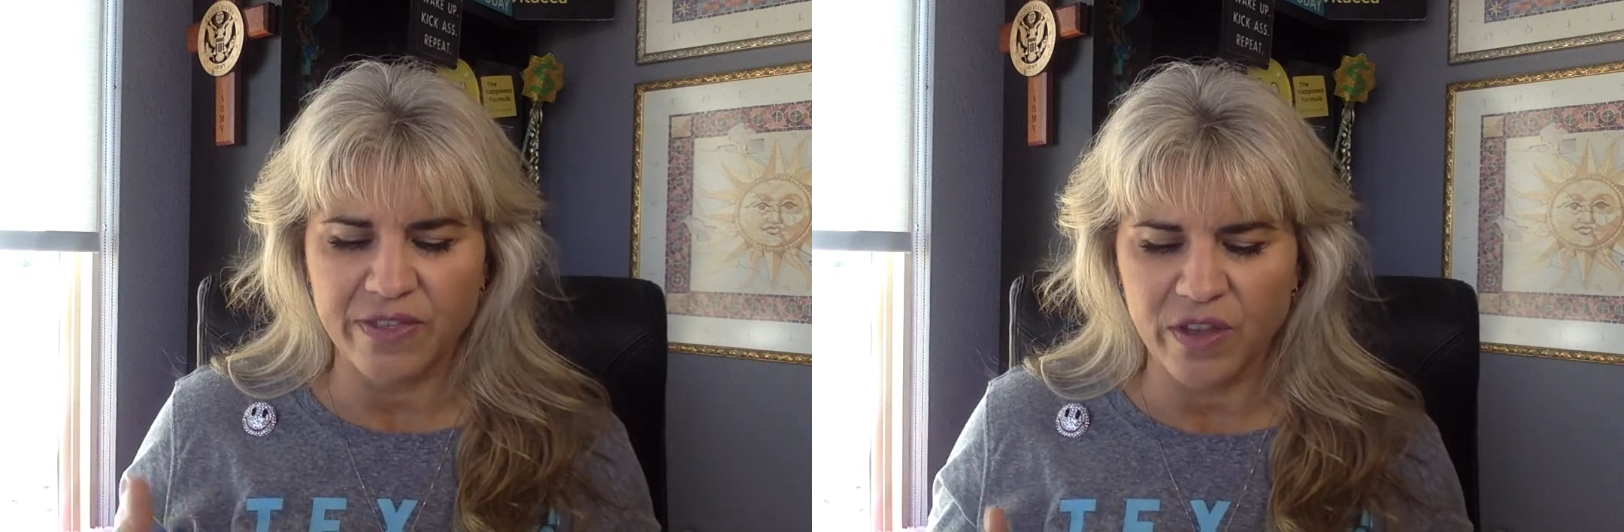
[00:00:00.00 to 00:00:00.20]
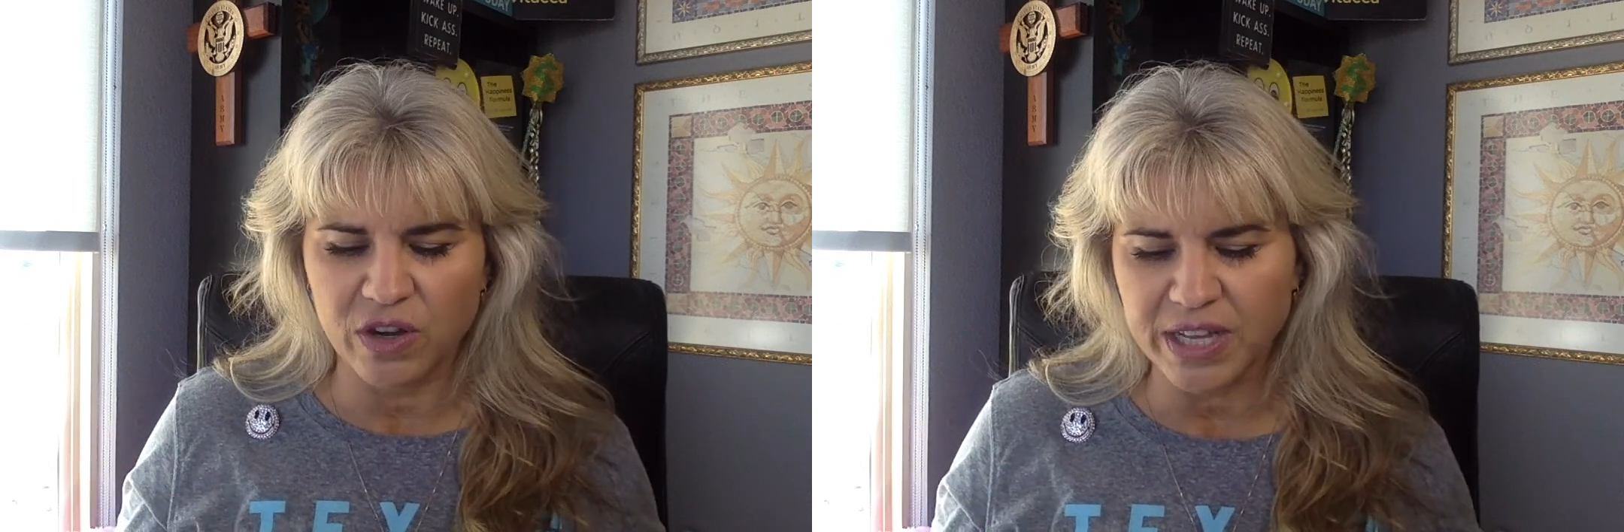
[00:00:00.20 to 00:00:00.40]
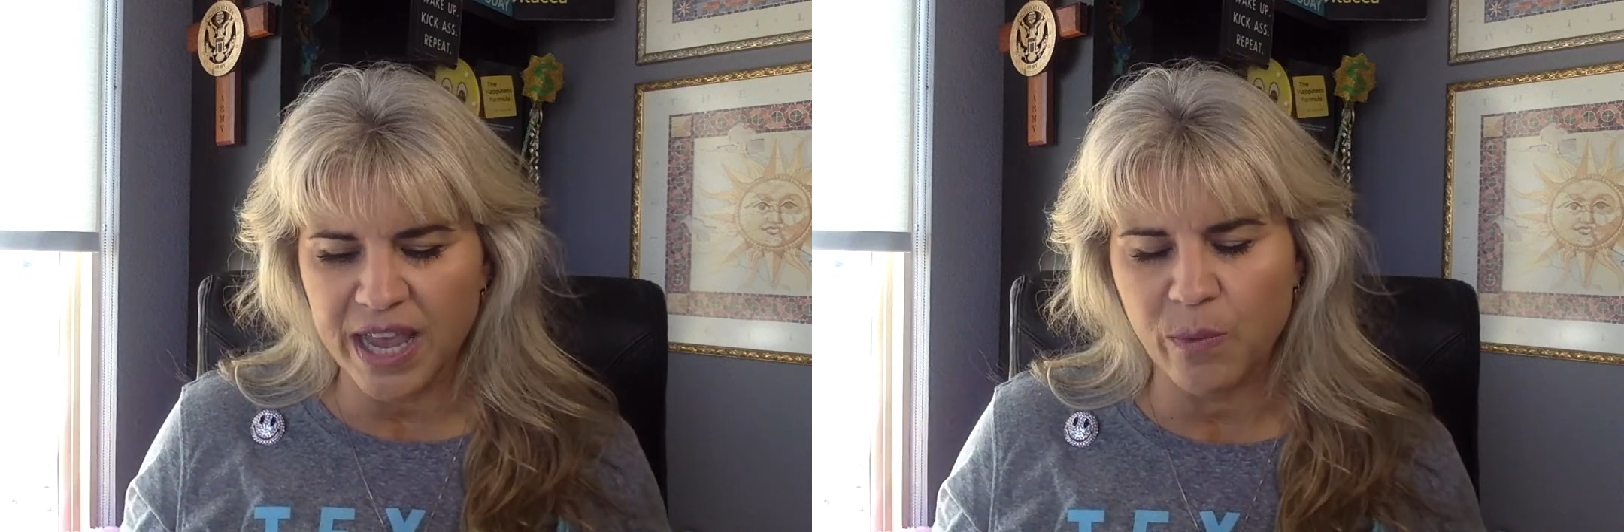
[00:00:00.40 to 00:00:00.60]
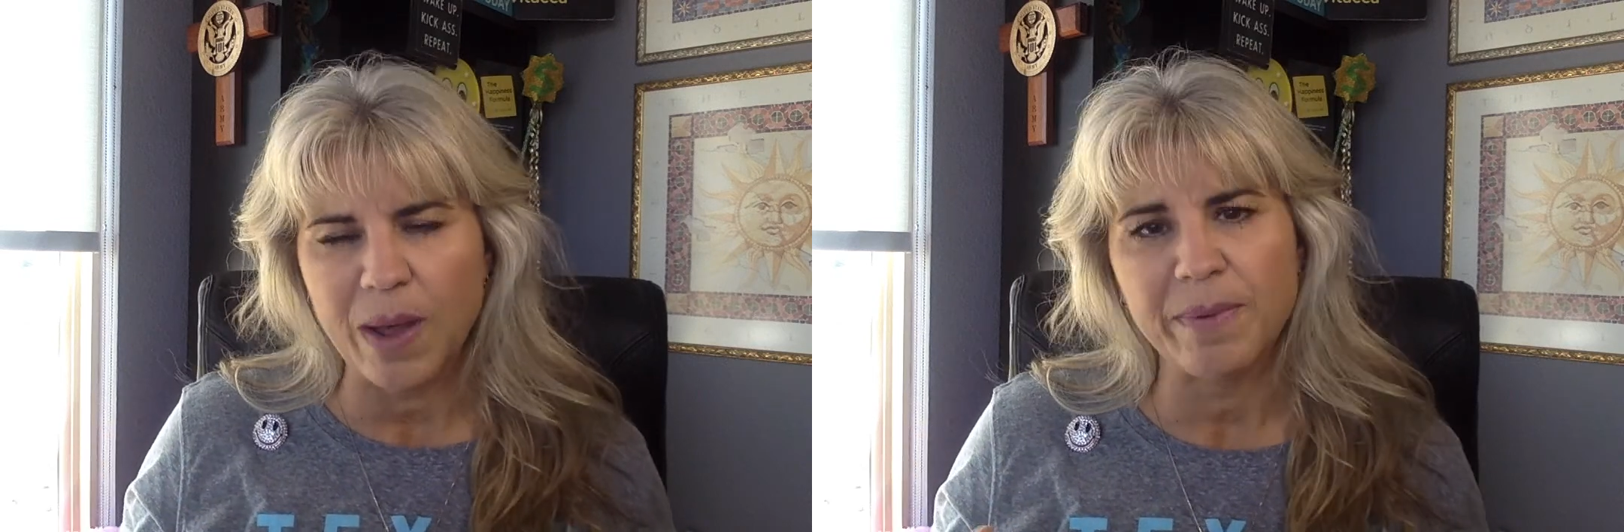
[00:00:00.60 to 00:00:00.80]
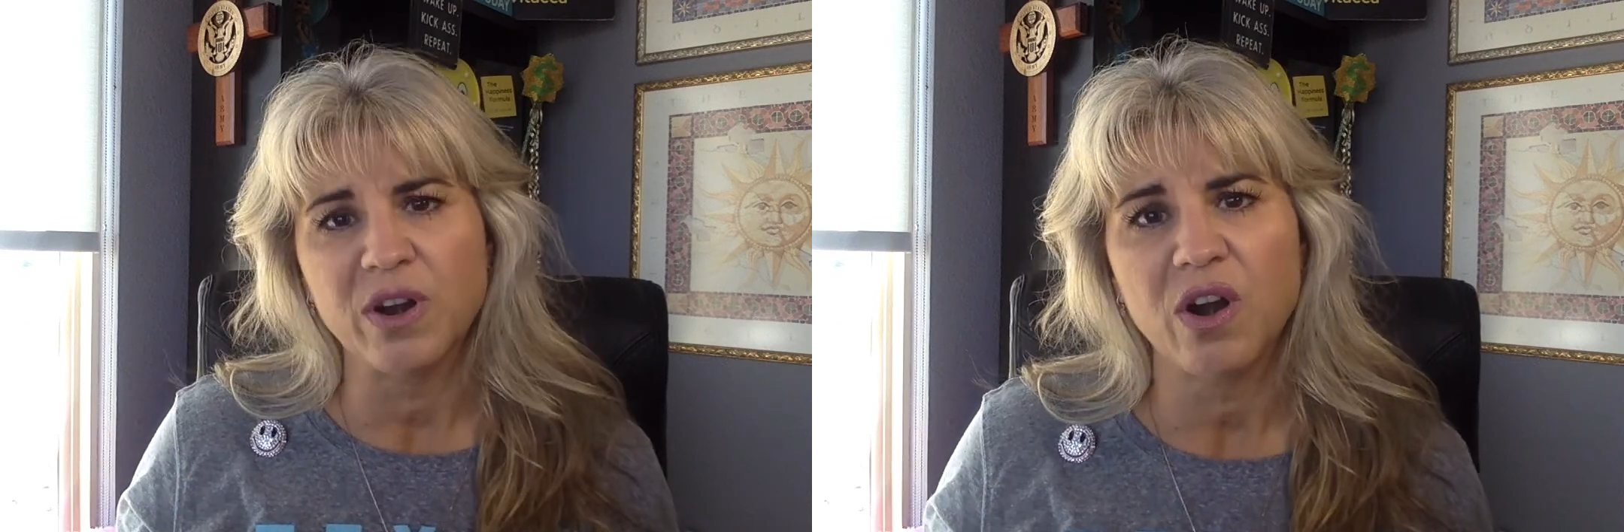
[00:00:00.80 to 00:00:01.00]
There's a
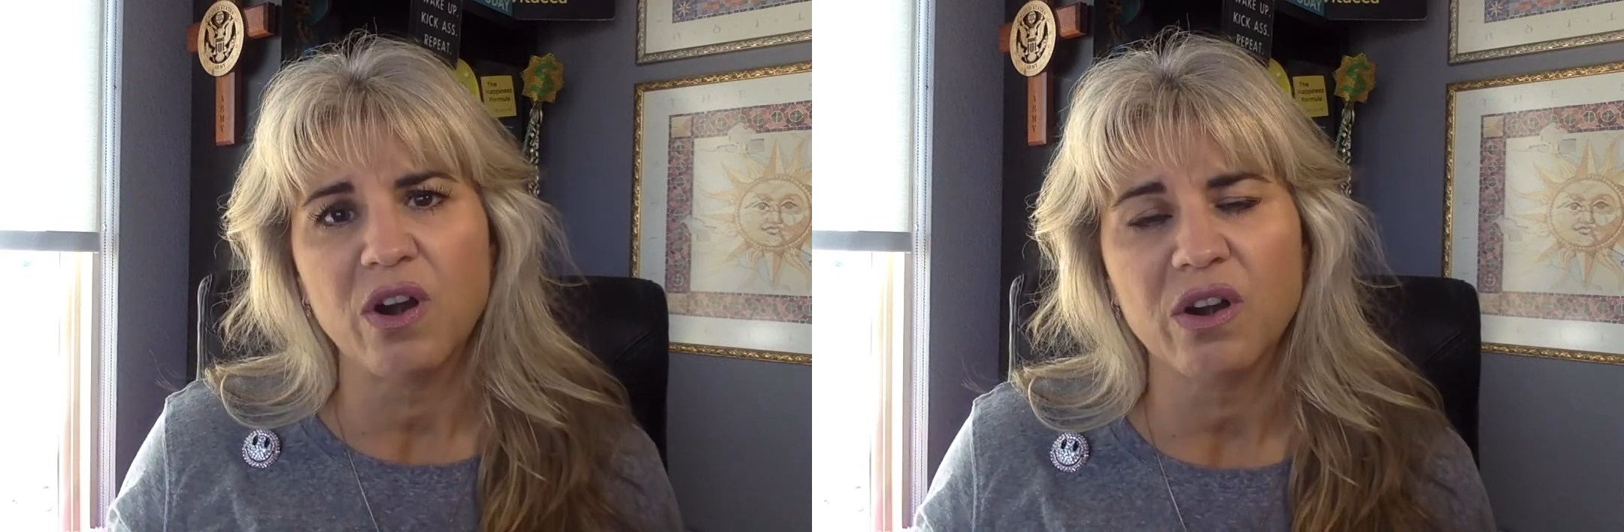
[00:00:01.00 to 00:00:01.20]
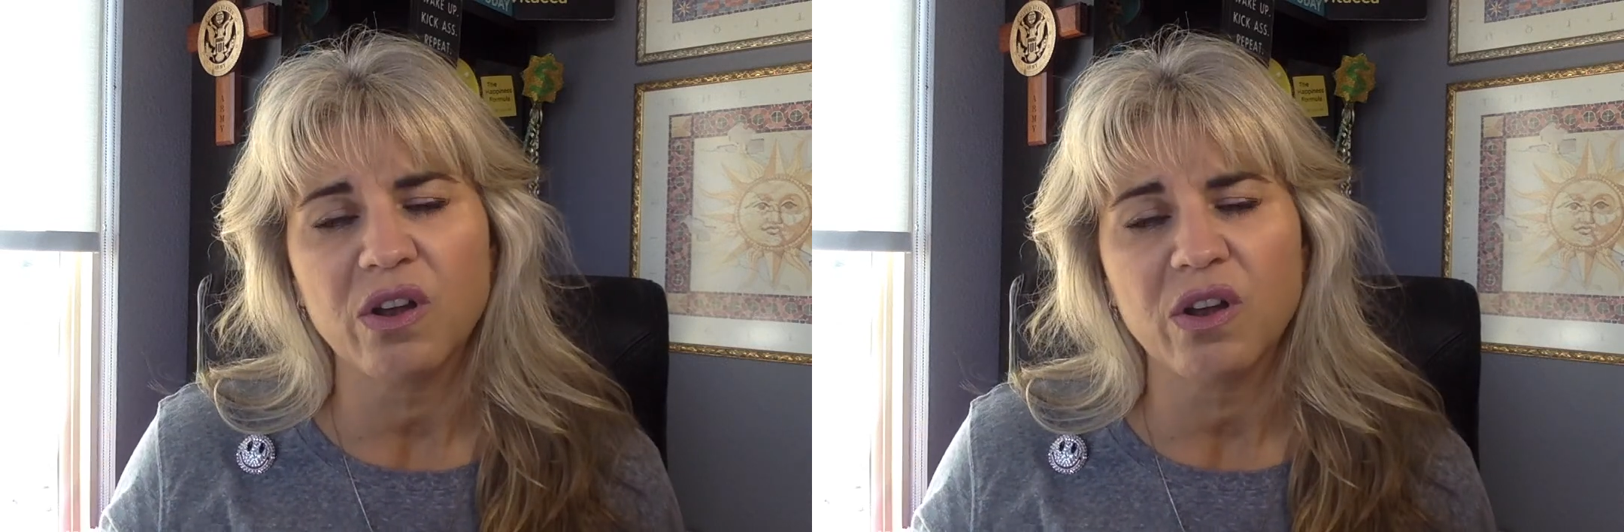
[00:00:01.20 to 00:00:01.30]
webinar